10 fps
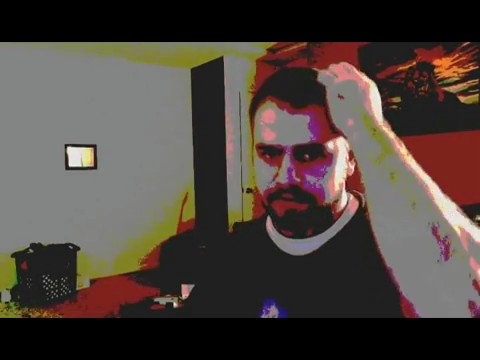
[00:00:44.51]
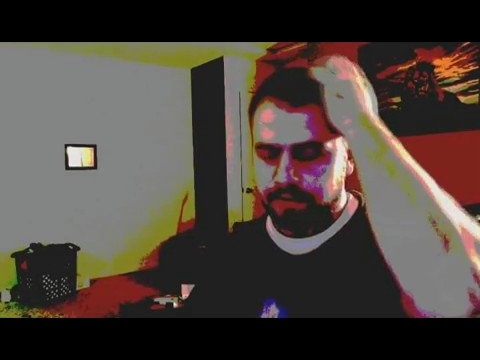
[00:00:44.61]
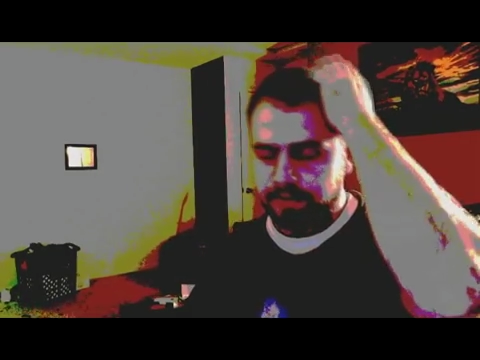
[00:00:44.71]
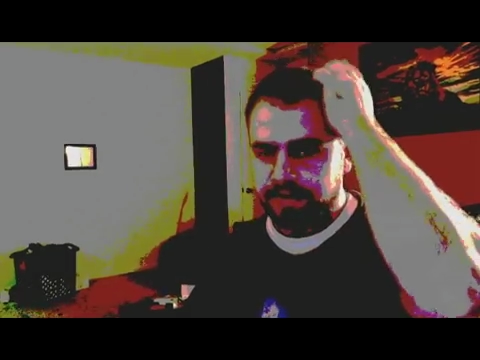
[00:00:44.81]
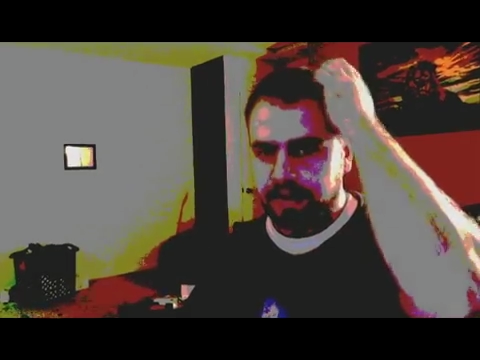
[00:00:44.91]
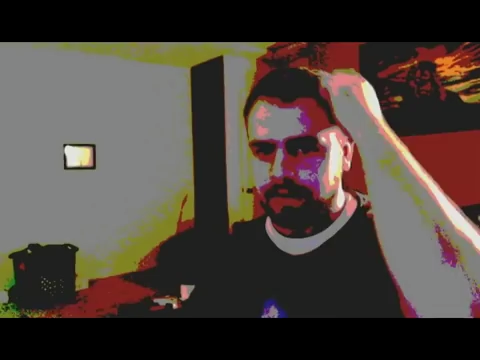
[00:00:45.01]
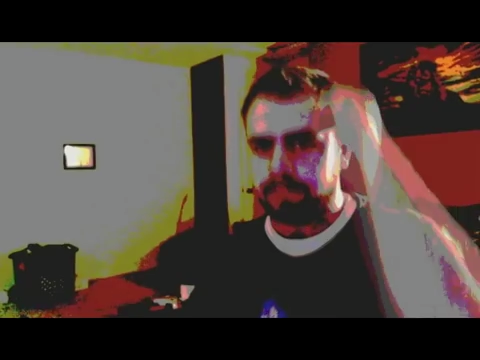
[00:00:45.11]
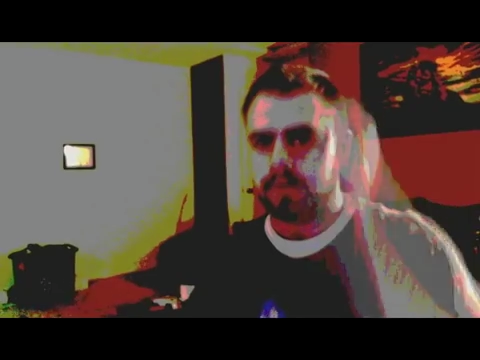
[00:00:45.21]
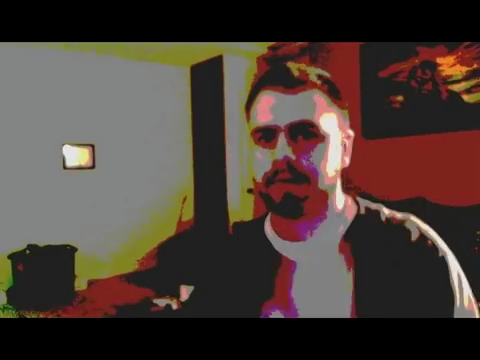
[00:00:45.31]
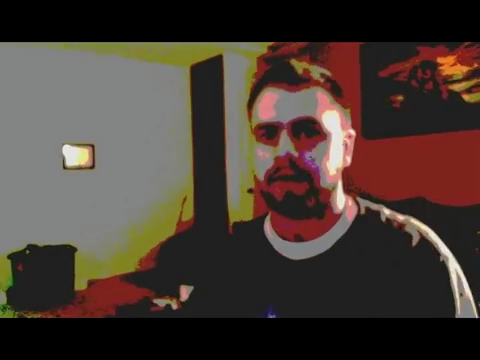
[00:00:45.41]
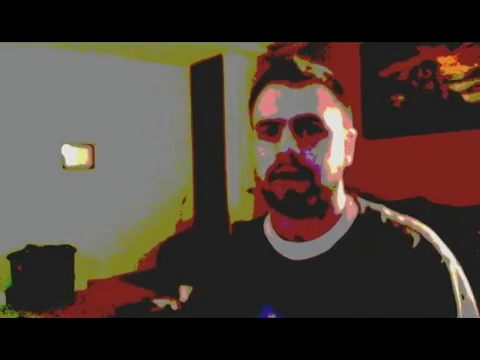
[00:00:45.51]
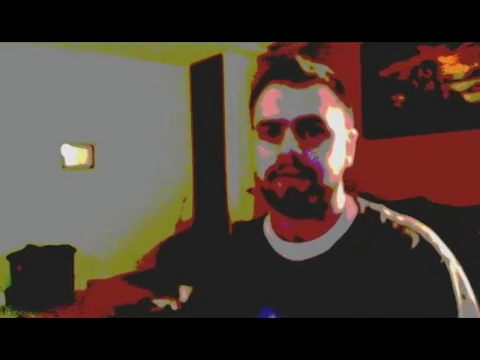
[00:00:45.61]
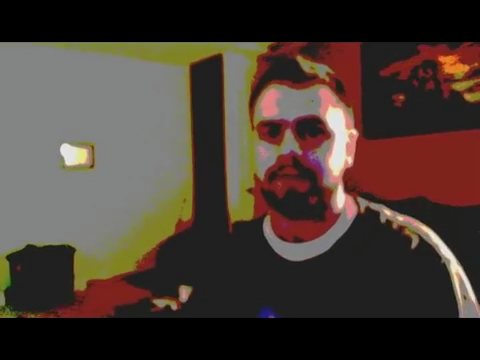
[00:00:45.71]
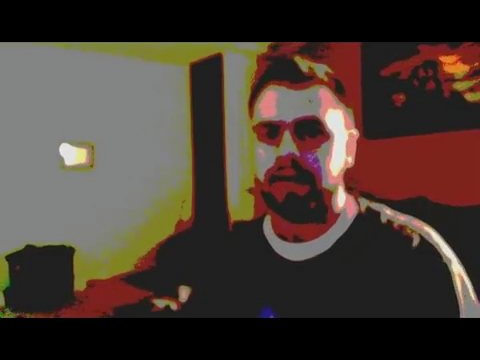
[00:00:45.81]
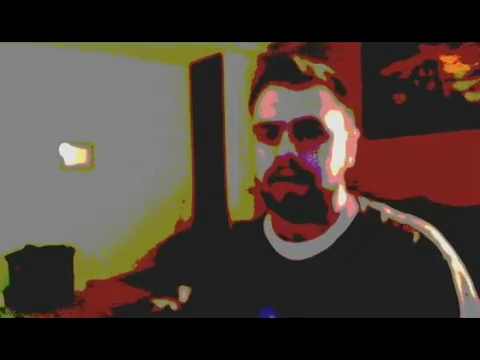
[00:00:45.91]
So we just kind of blew it
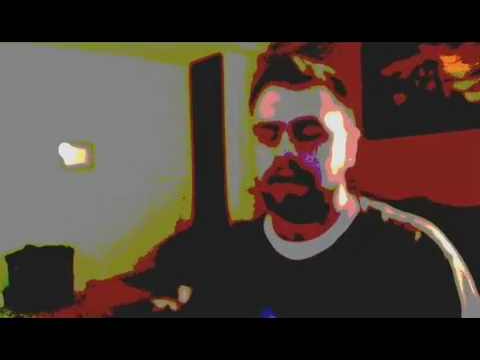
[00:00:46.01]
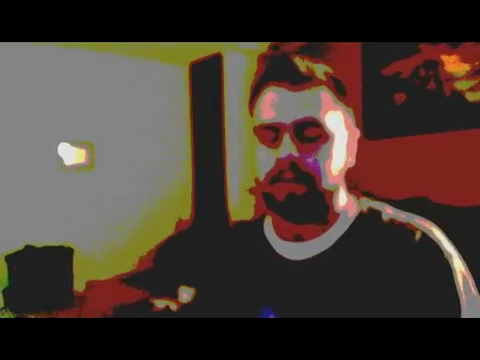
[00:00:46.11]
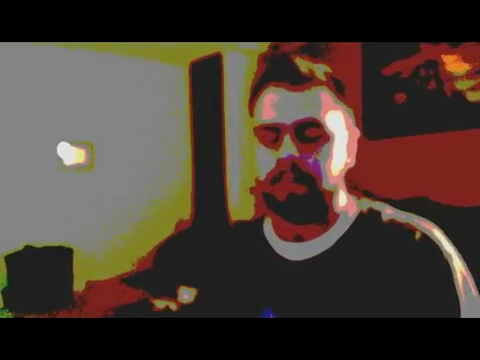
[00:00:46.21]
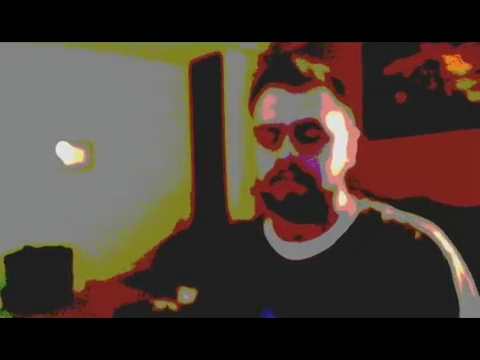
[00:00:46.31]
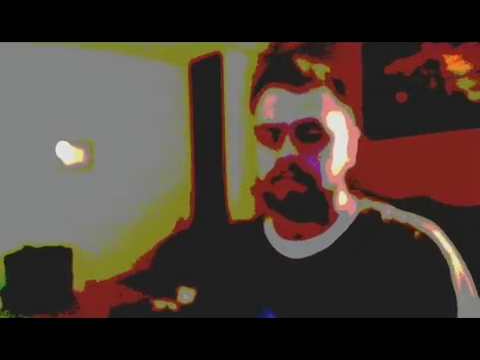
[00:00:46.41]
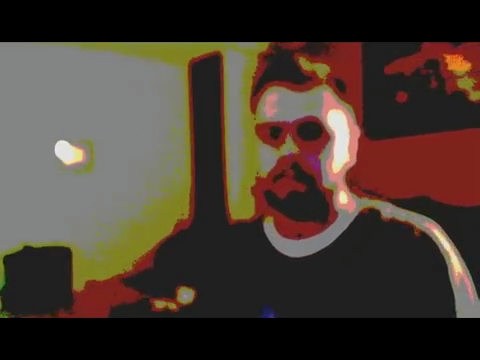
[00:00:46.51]
off and went through a